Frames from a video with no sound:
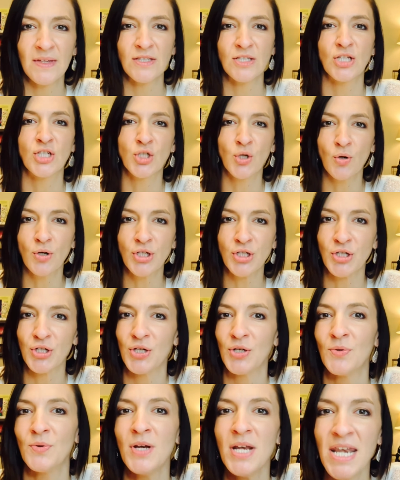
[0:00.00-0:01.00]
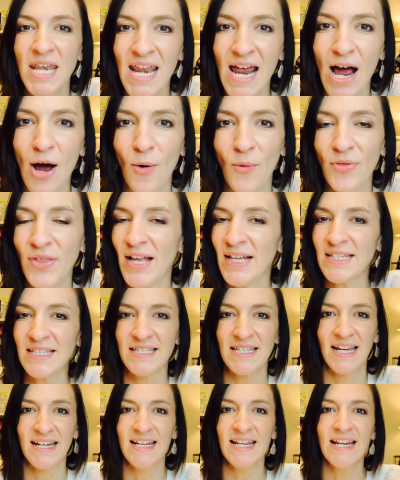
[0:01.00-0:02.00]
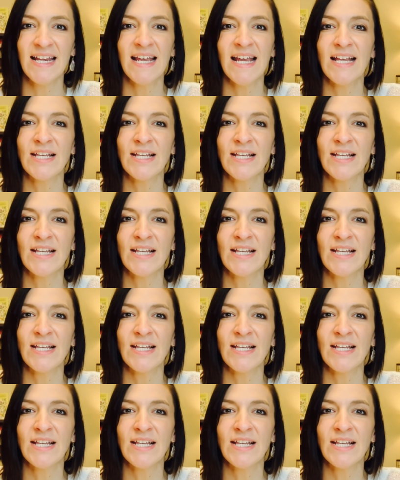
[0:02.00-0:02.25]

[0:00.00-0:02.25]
To torture you. No, that's not it.